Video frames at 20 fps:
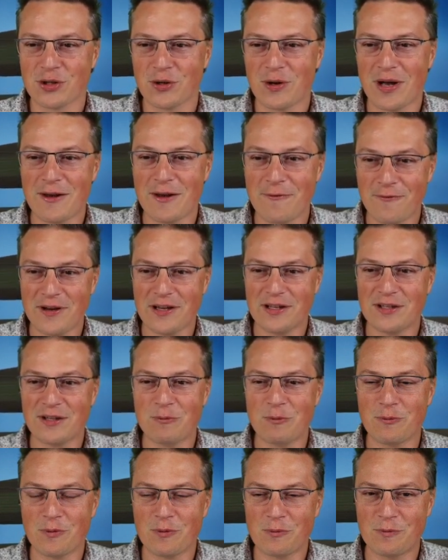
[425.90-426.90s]
So I think
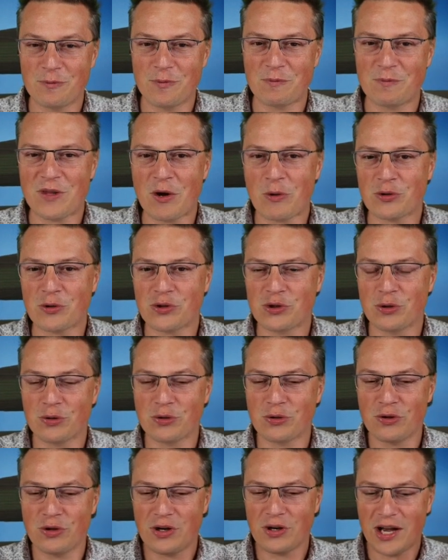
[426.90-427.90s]
those
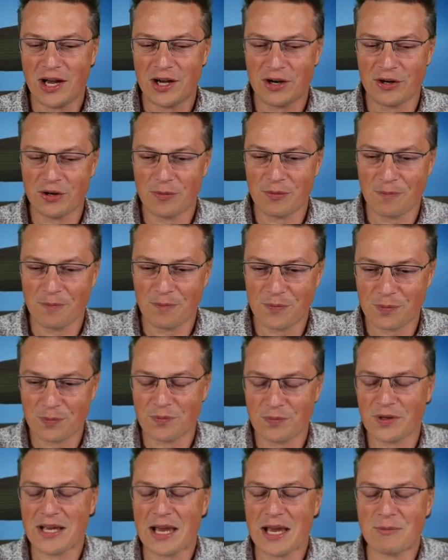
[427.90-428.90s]
two are
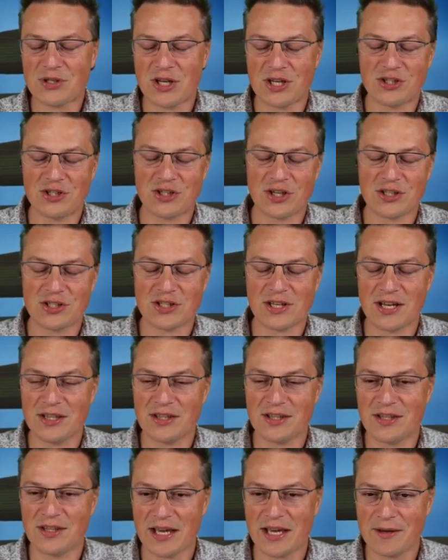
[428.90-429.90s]
game changers,
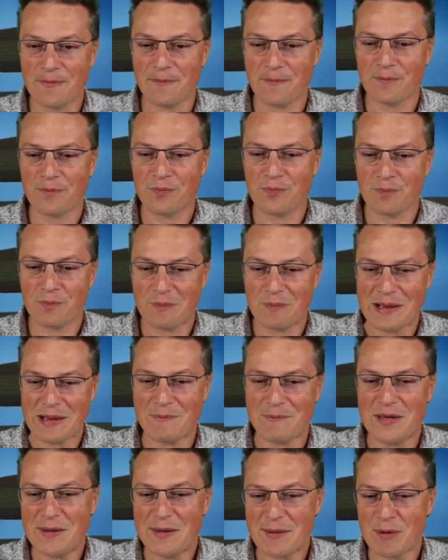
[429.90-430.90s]
and they,
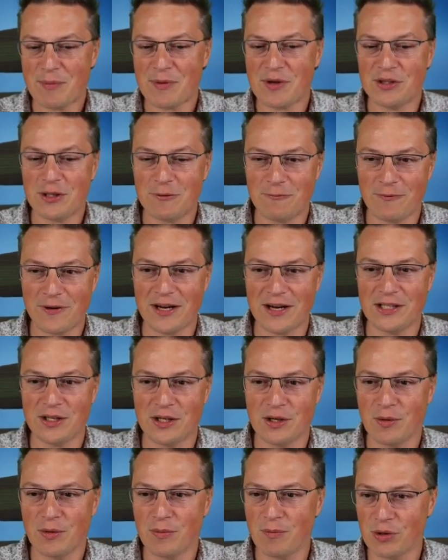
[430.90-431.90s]
in my opinion,
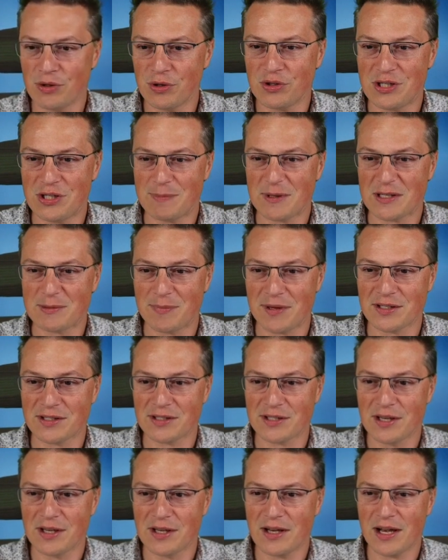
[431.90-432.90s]
define modern C++
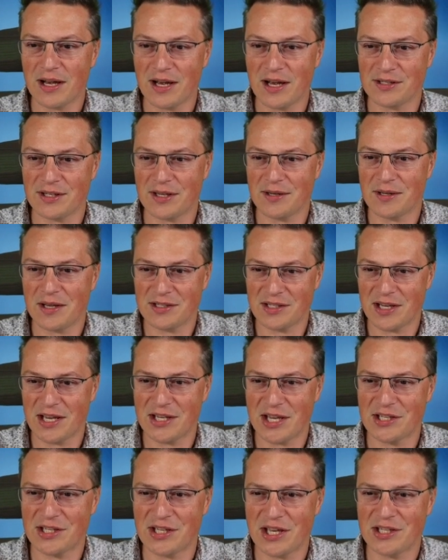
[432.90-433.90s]
as
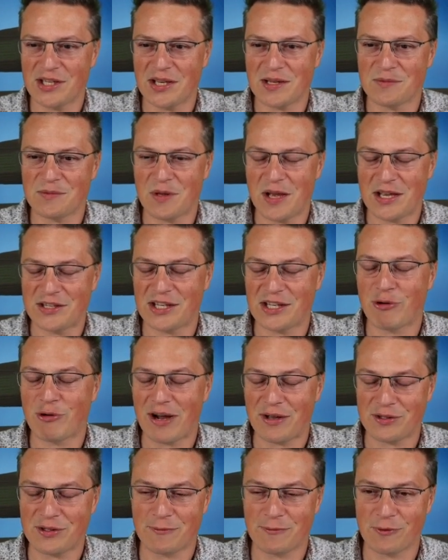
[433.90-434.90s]
a
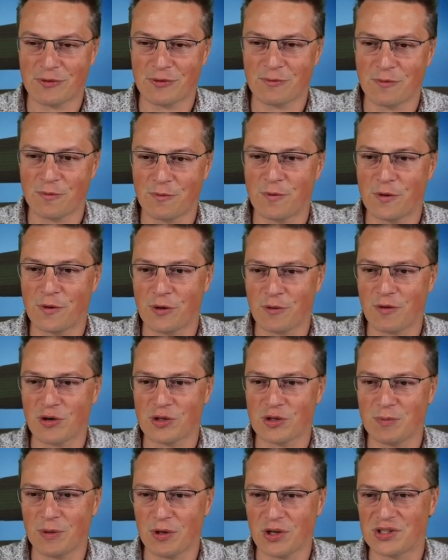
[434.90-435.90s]
ground for
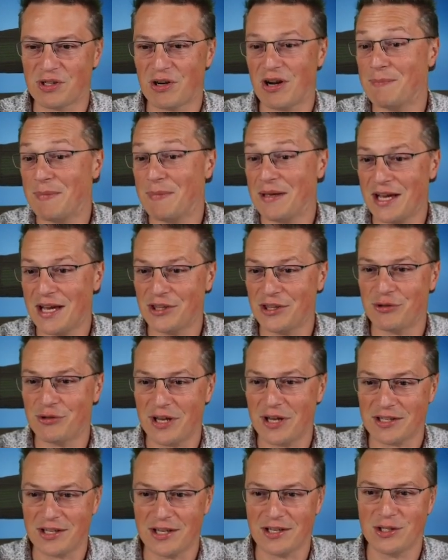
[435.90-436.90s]
of course, because there are many
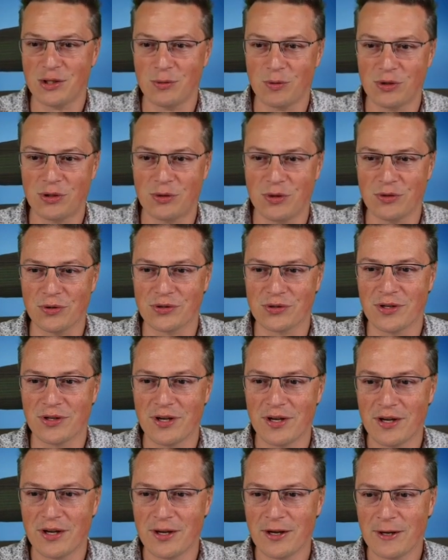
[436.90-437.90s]
other techniques you want to use.
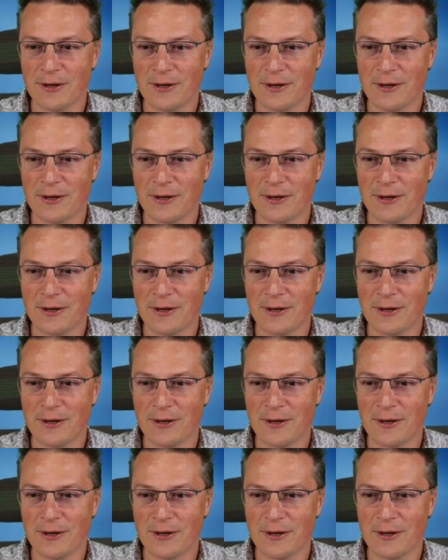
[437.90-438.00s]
